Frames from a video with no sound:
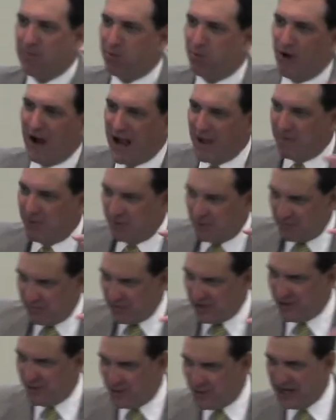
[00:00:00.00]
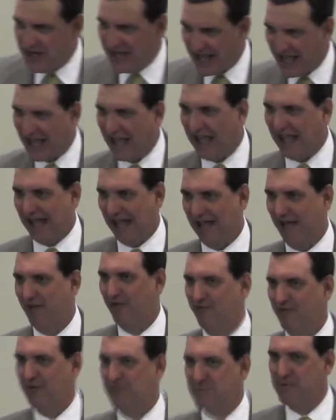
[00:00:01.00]
problem that we
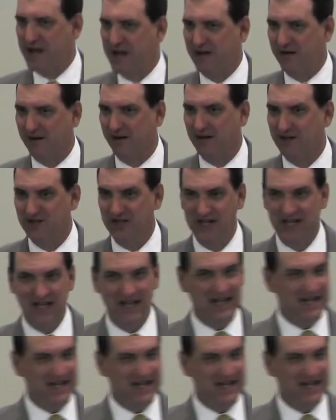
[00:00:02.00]
have in marriage